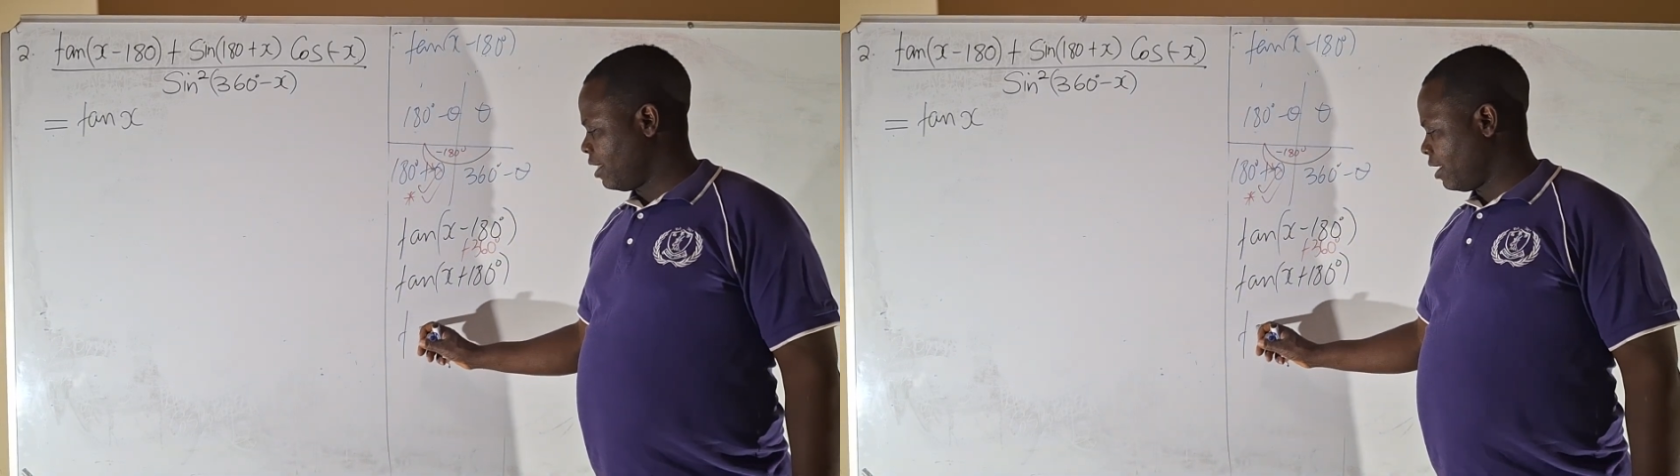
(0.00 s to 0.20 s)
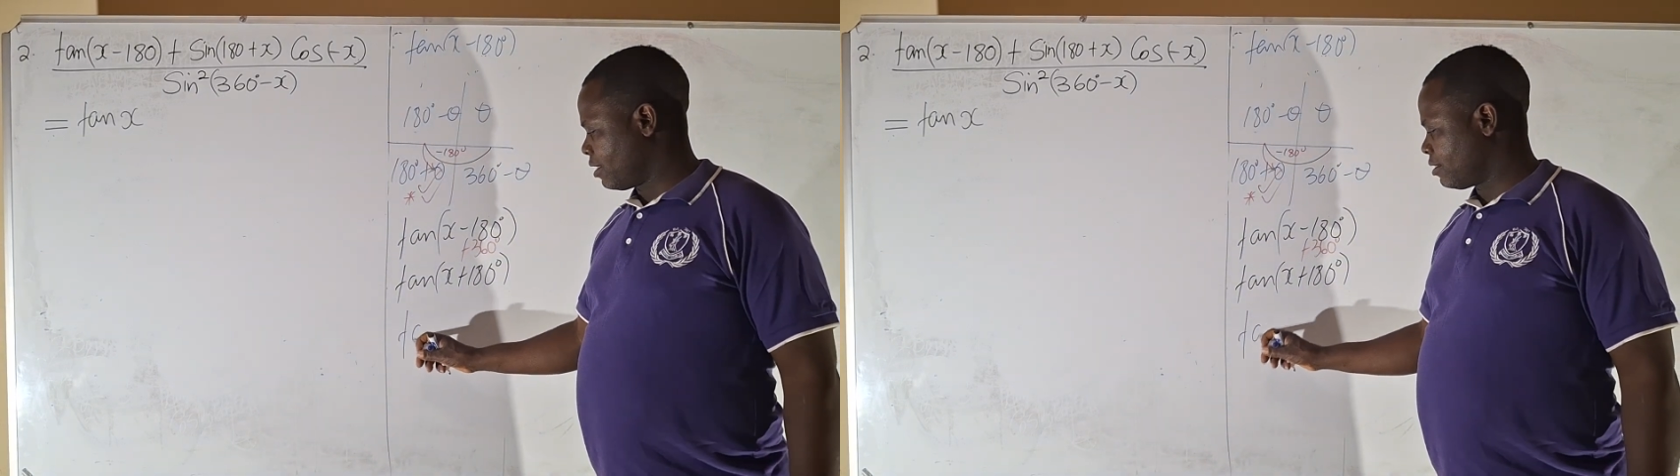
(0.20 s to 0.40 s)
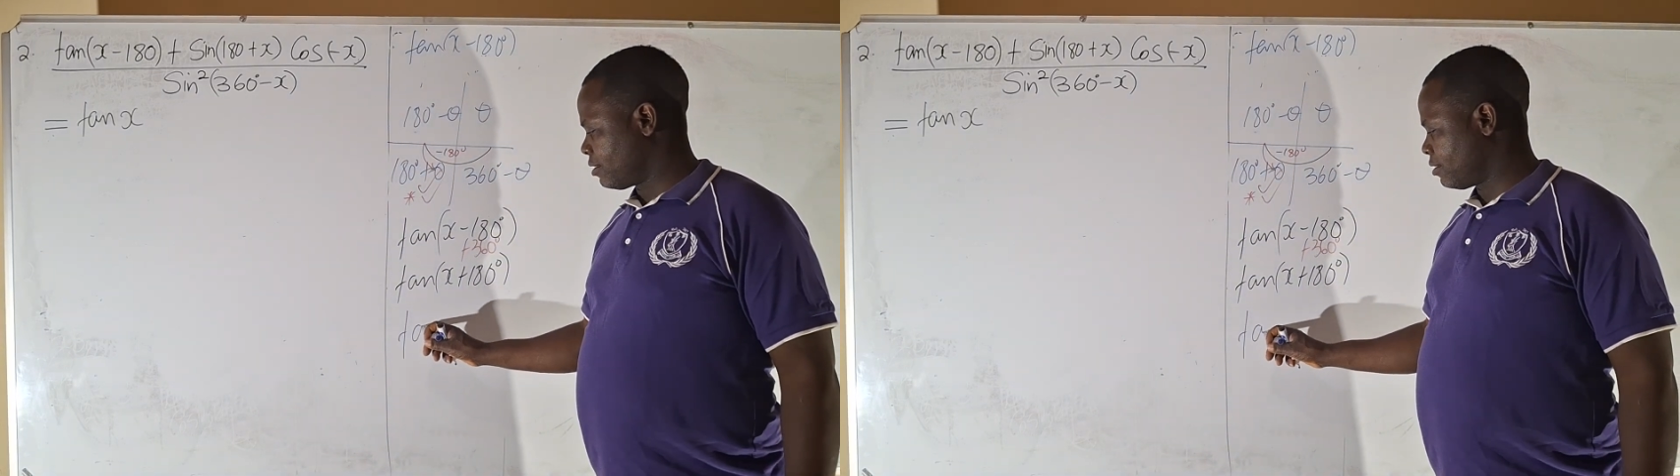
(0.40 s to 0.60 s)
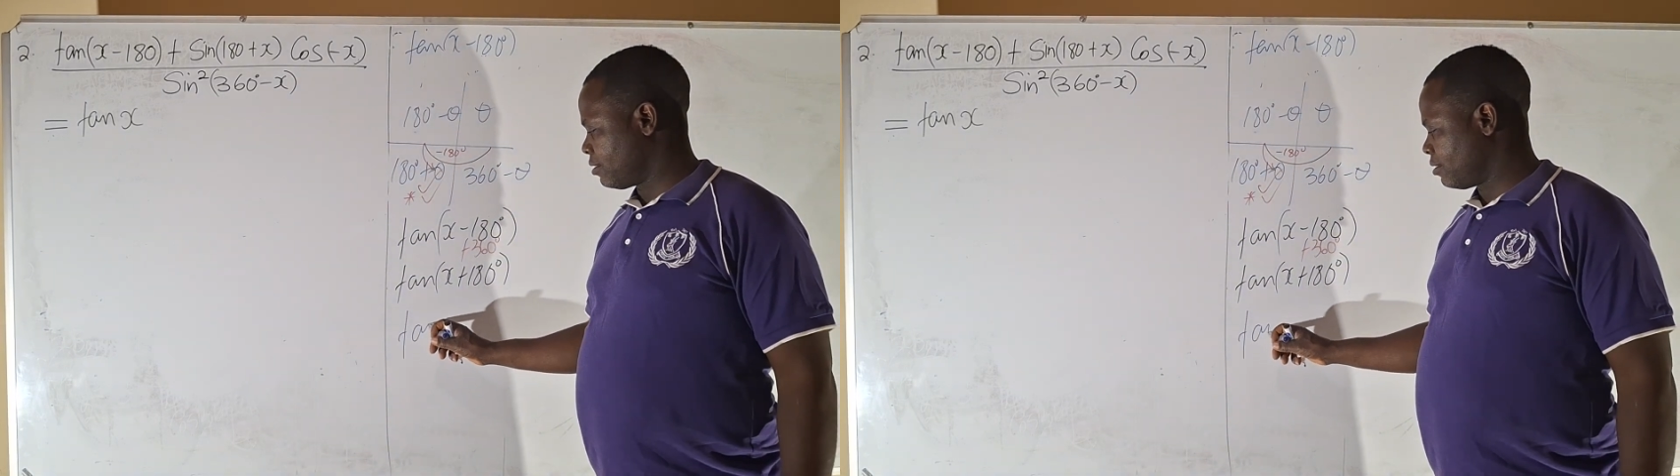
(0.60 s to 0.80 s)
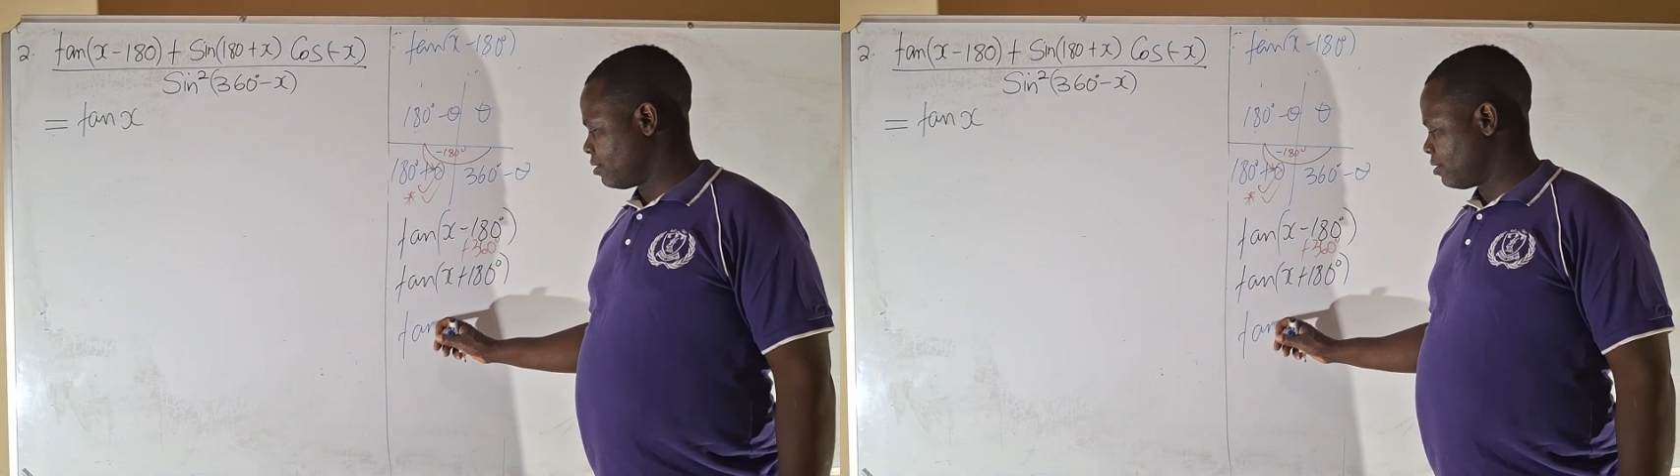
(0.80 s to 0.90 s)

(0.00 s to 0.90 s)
x